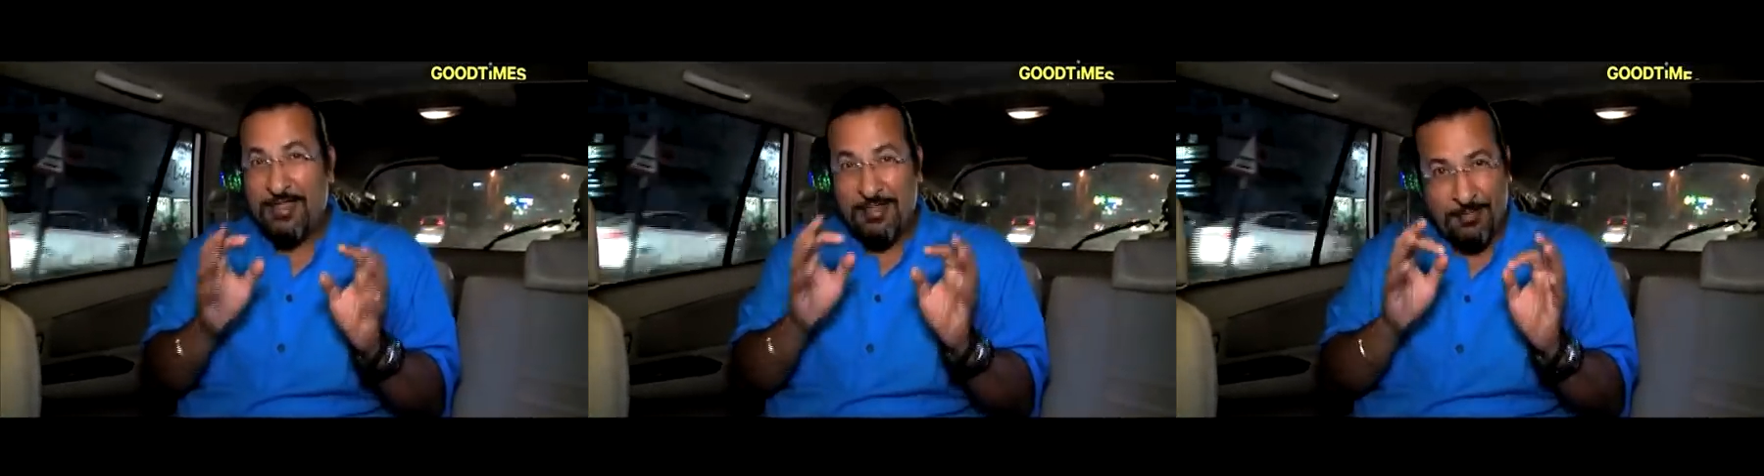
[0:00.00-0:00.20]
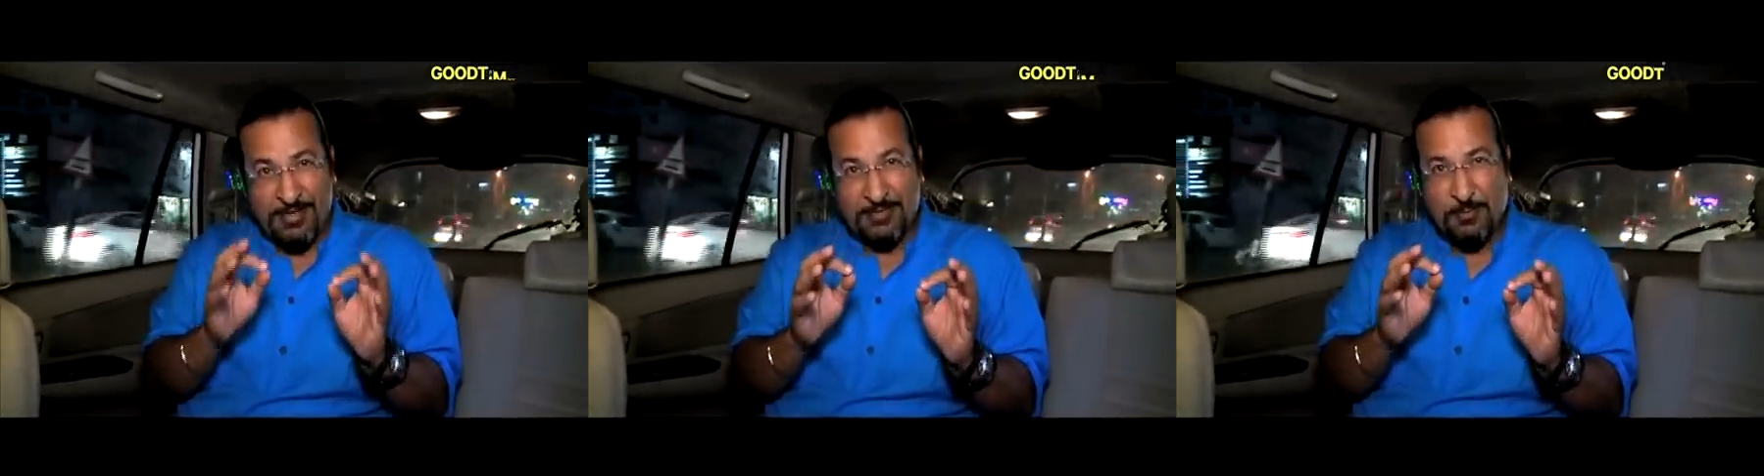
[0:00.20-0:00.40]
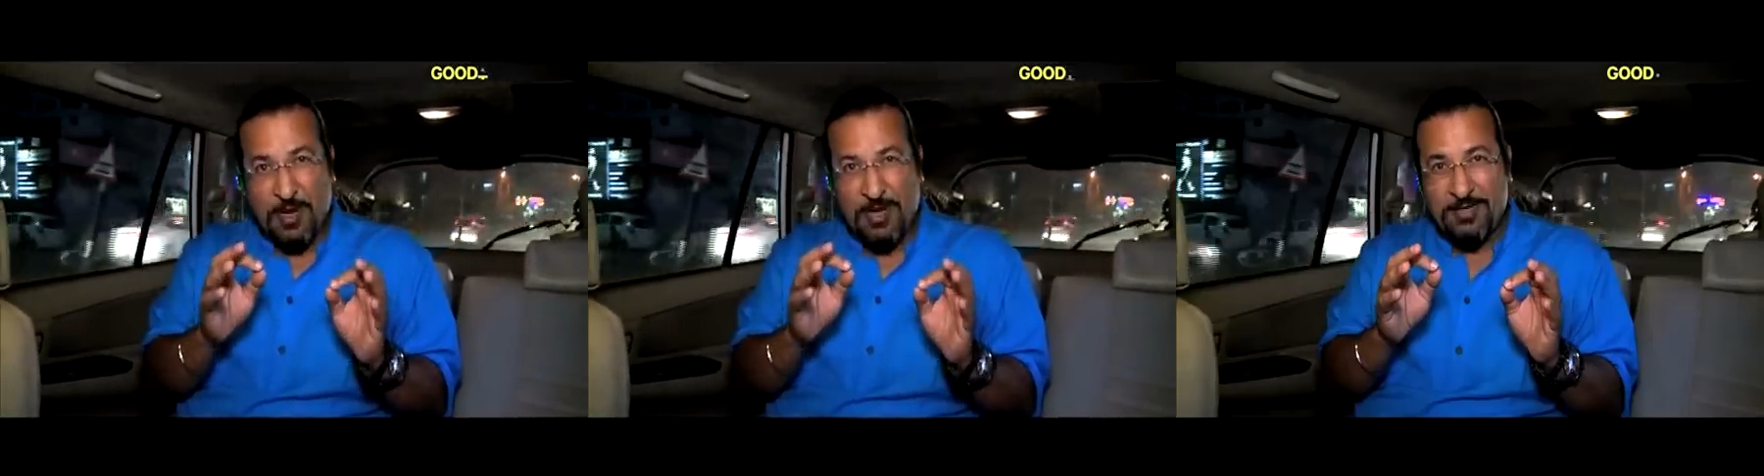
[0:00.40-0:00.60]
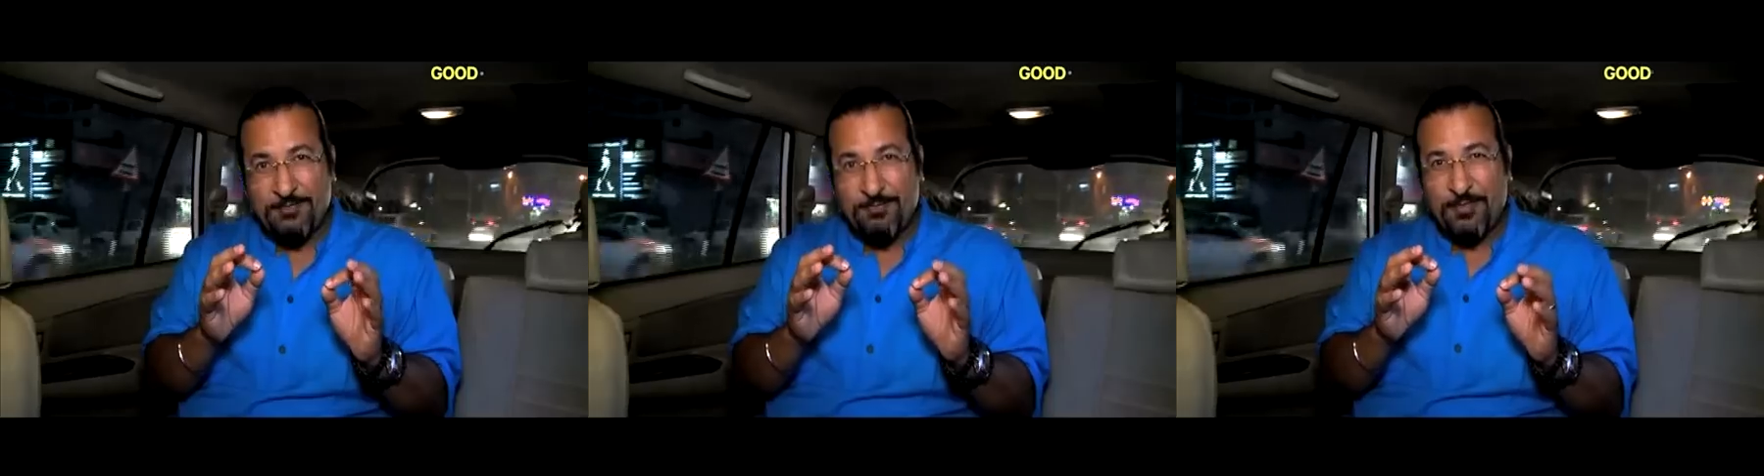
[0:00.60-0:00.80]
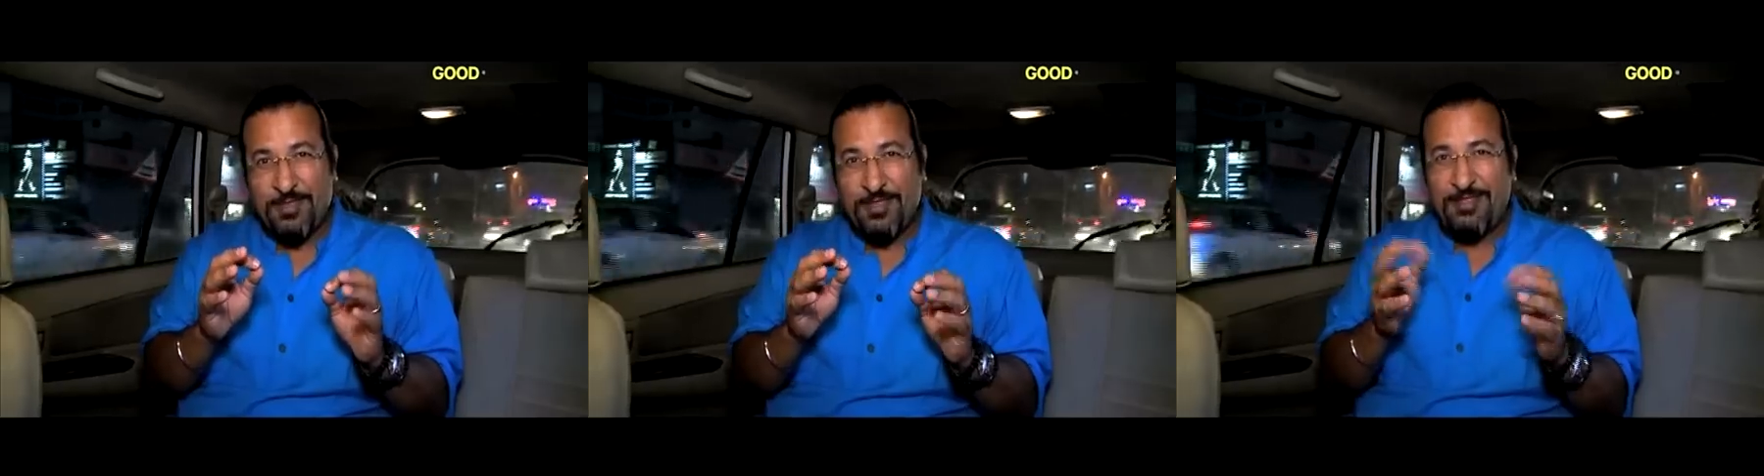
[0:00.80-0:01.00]
And the best part,
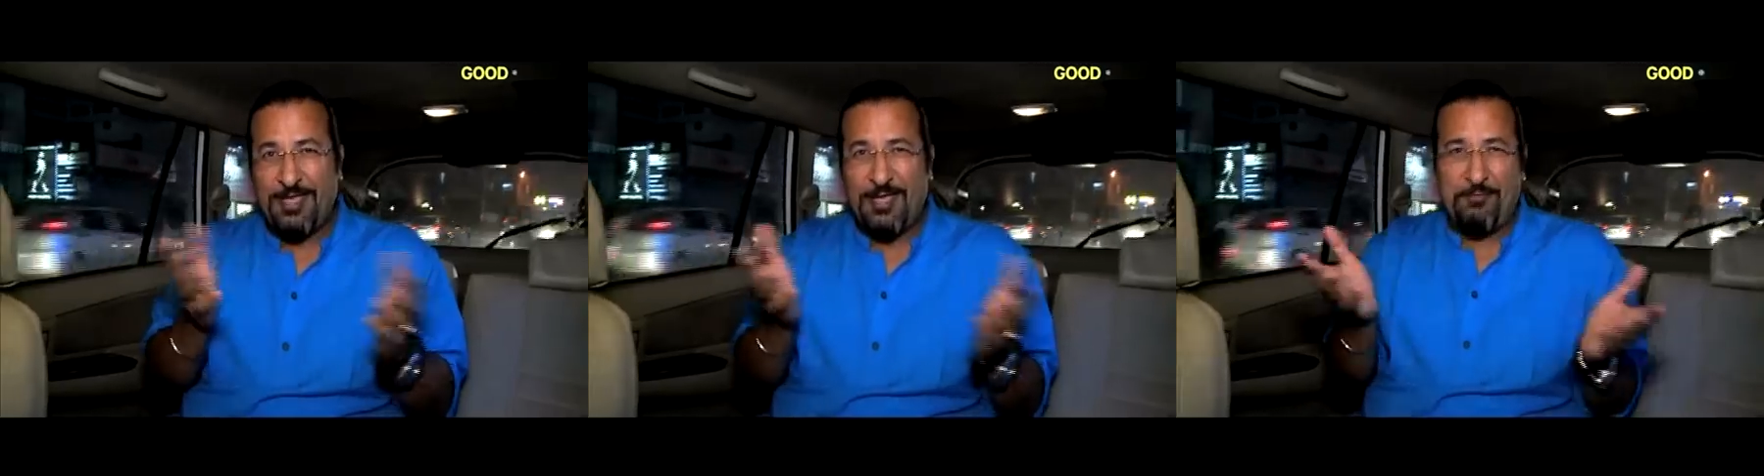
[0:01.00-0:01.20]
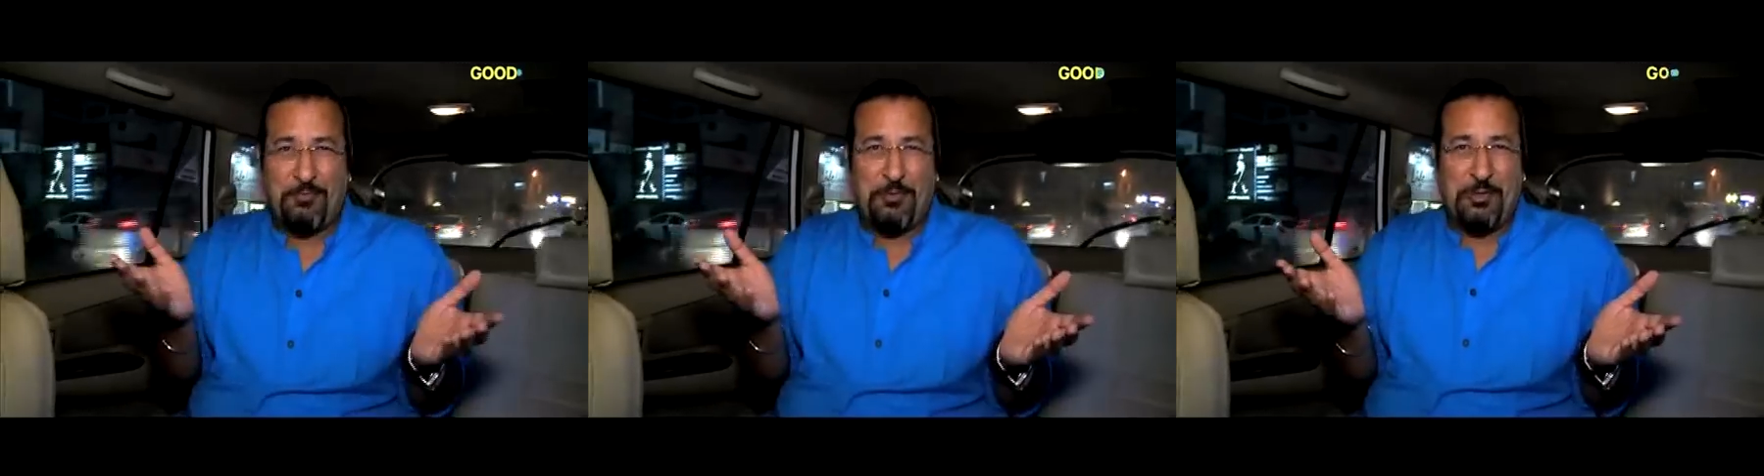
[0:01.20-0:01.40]
they're